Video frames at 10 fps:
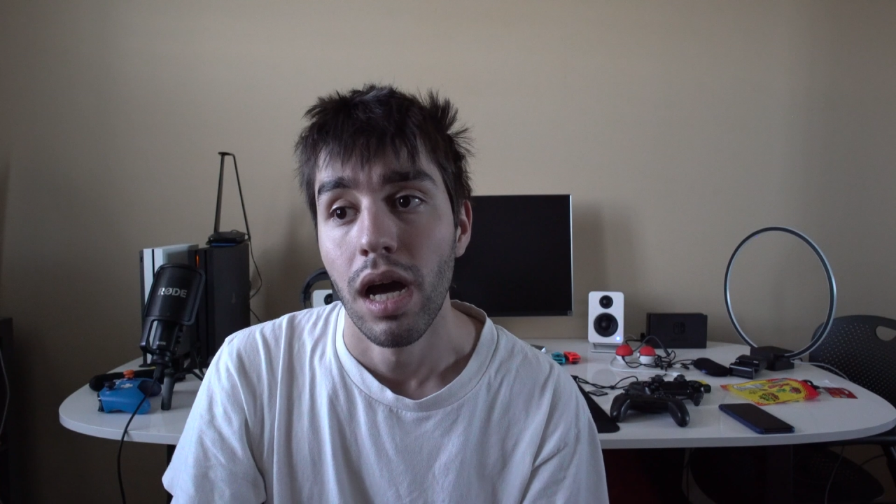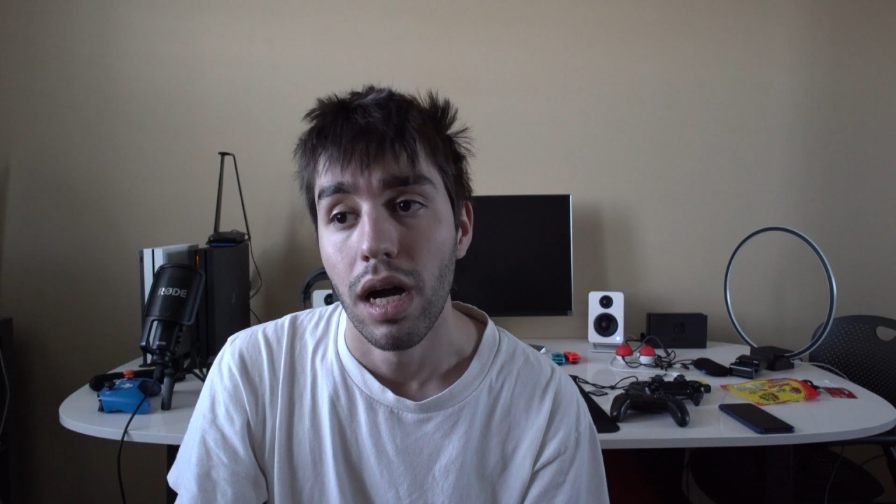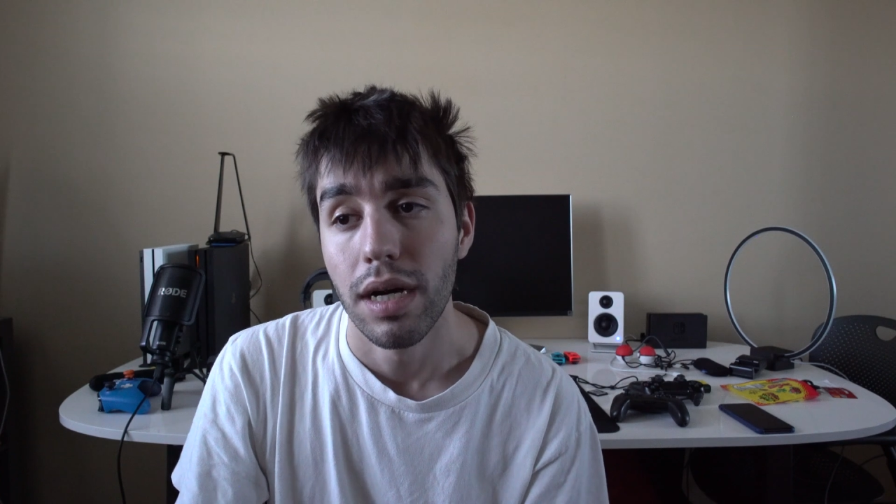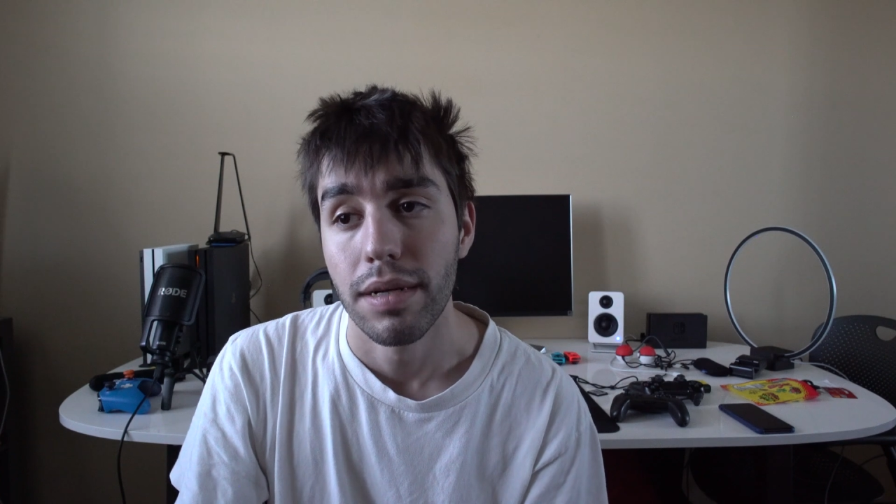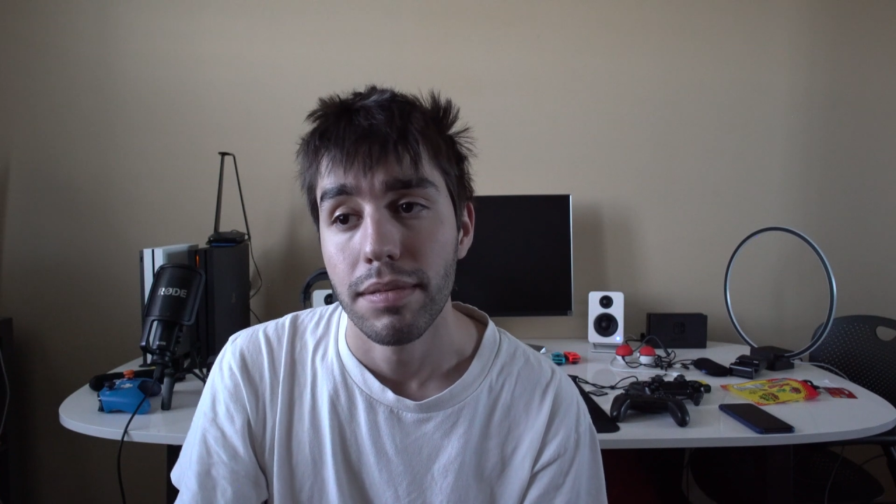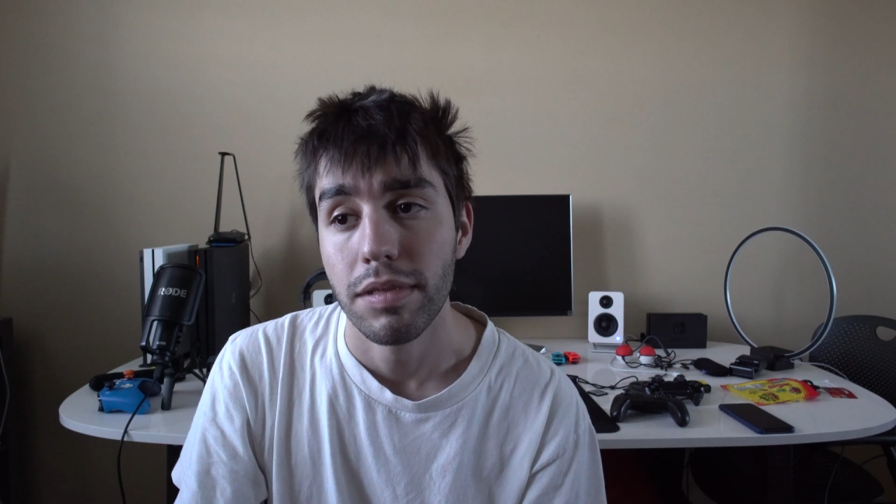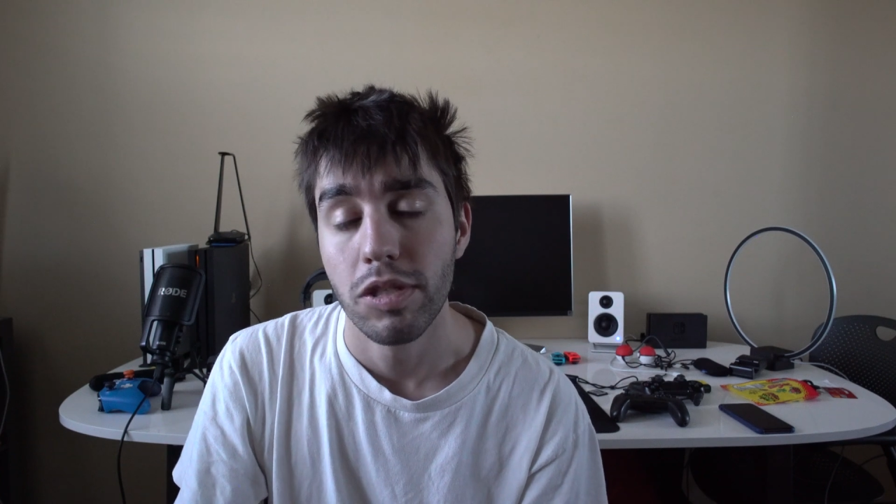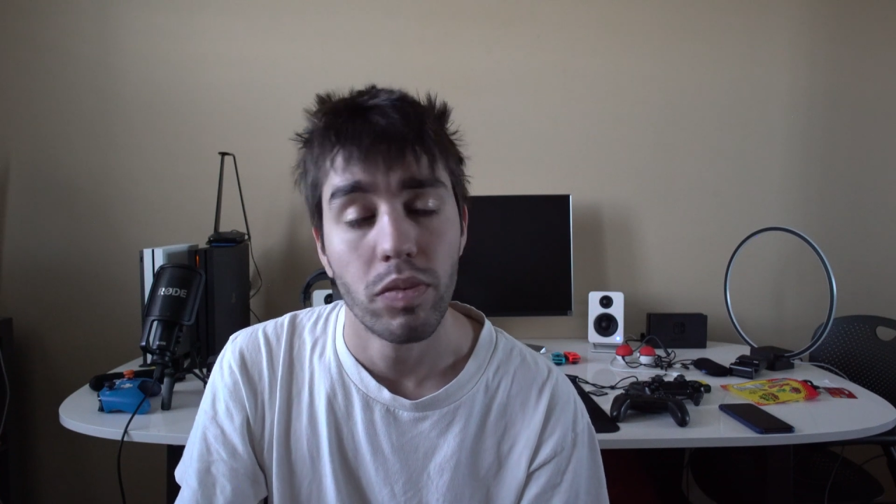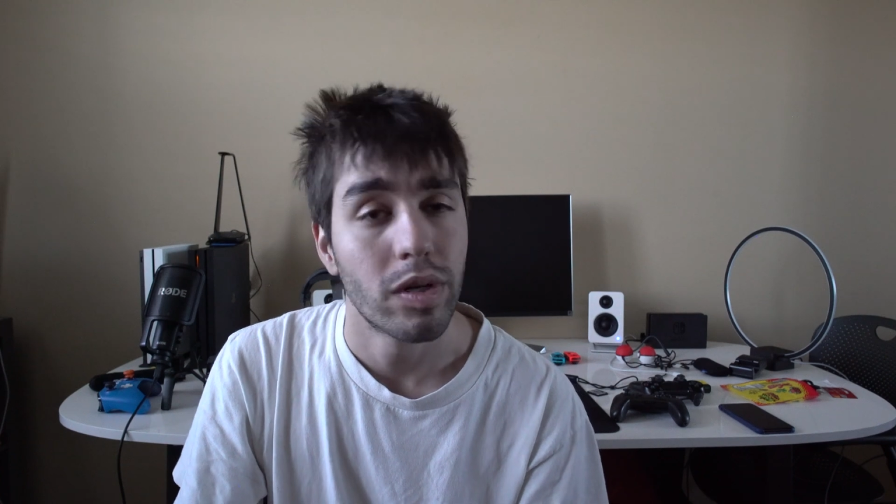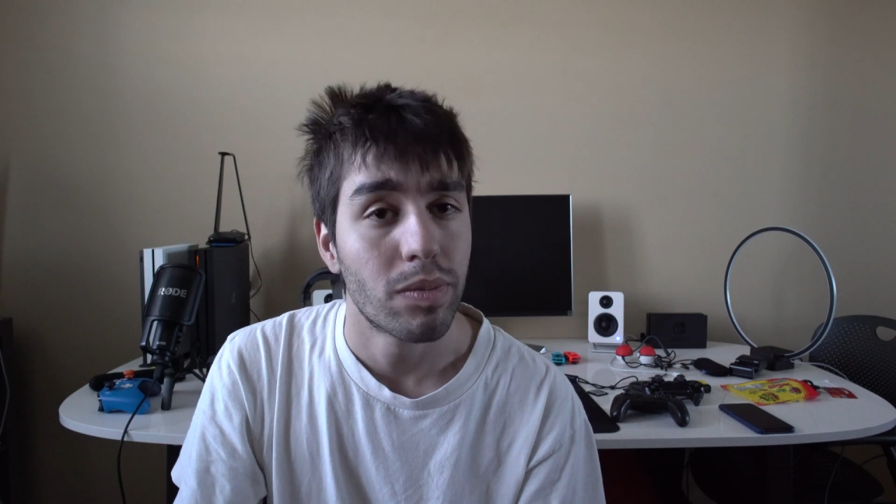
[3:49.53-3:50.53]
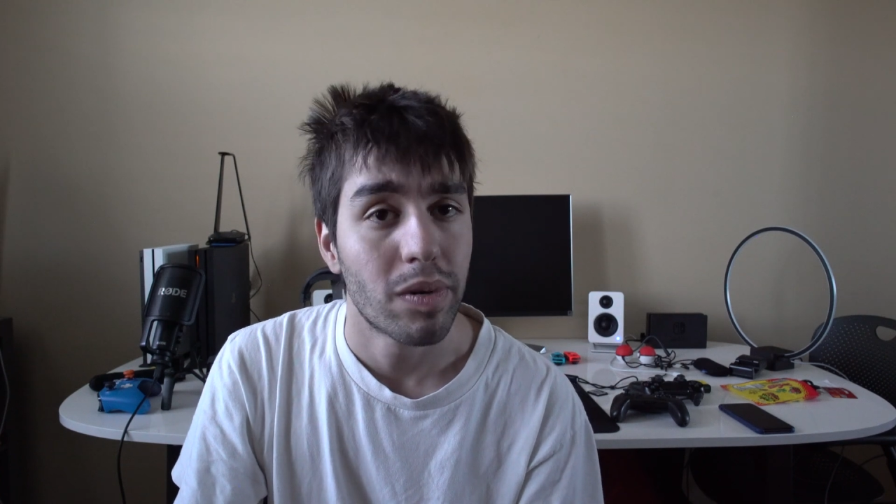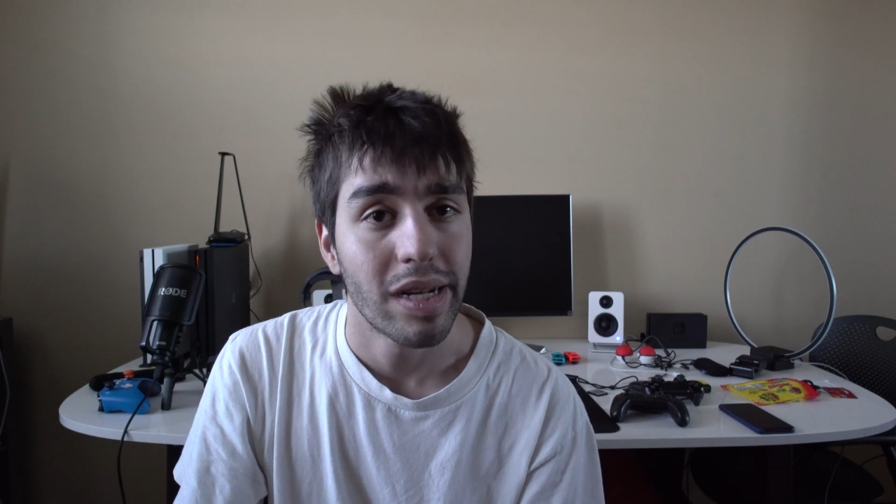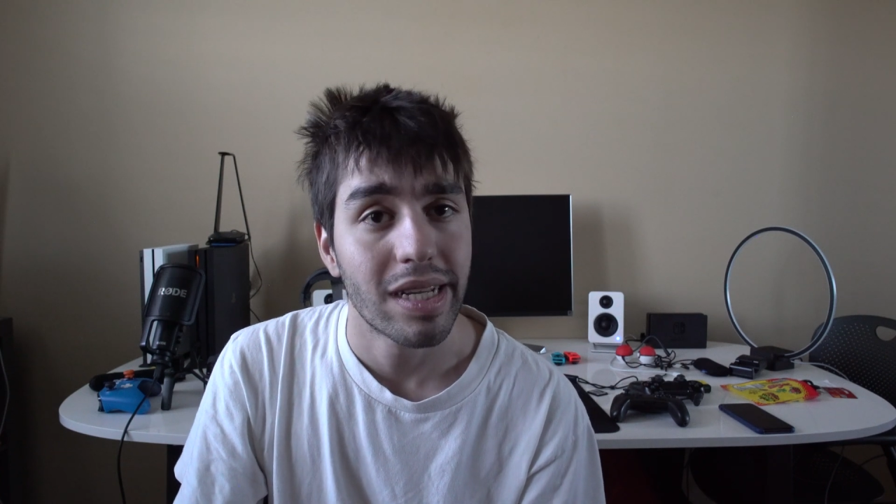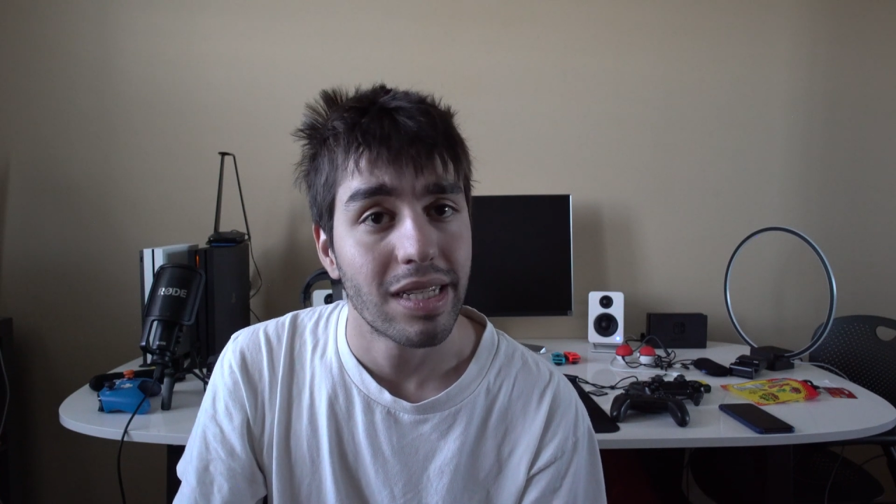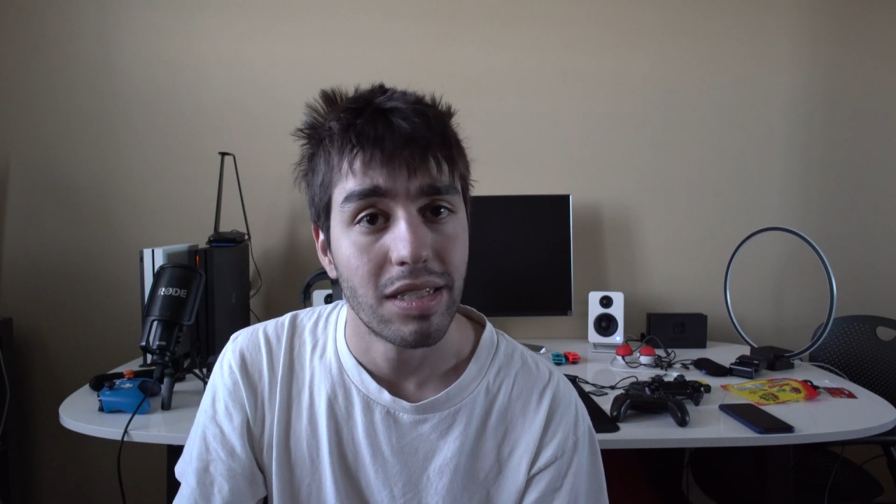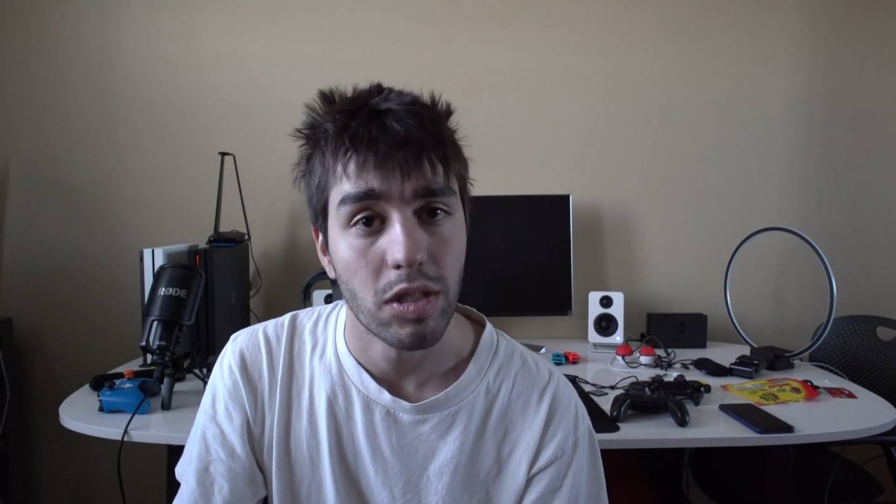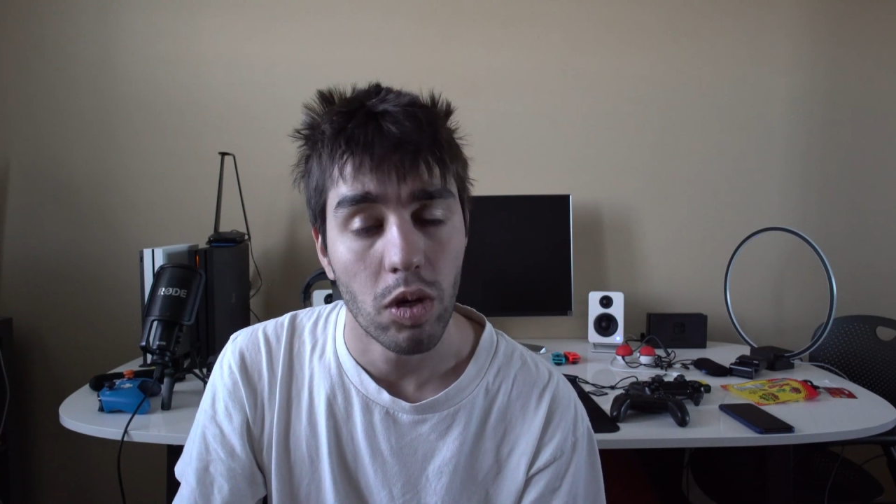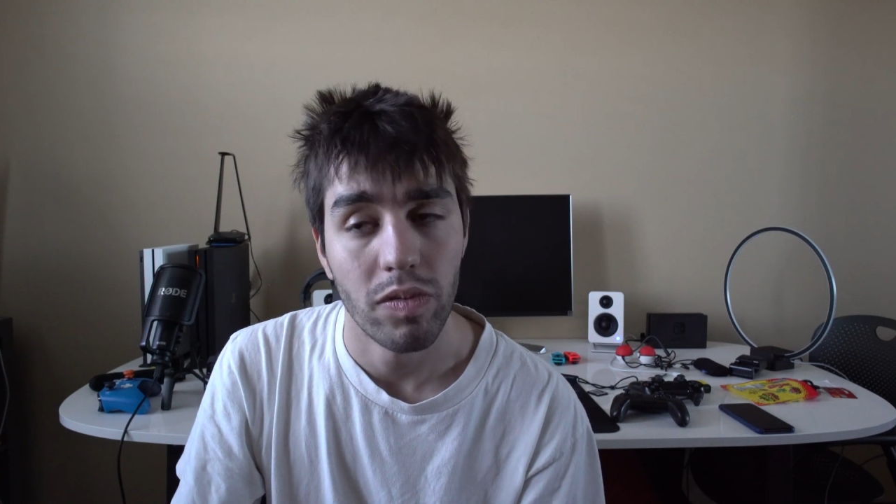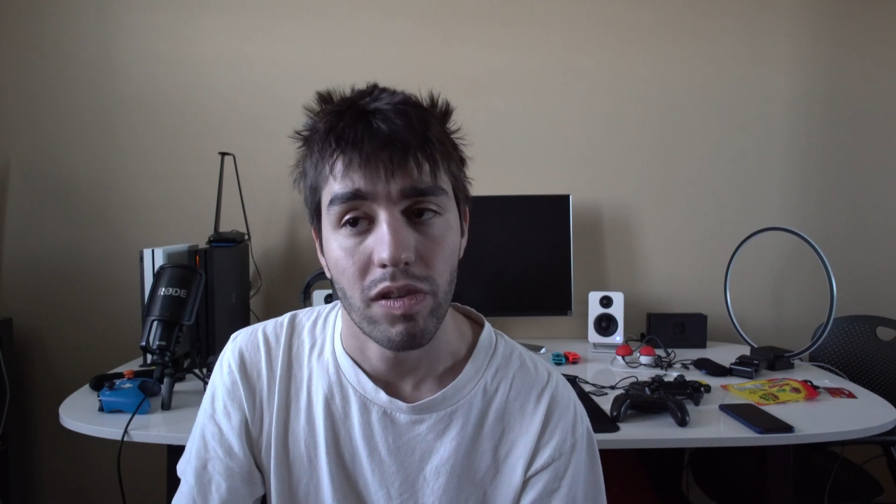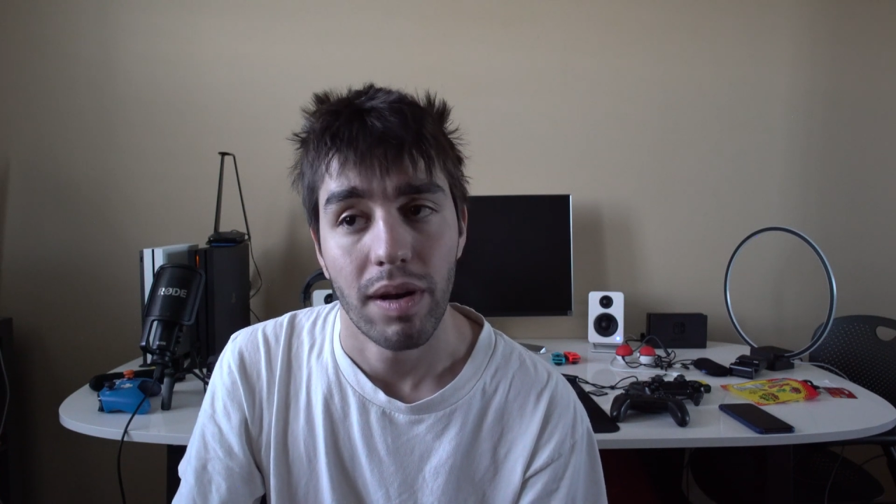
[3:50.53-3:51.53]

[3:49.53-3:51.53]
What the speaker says: So winter break is over.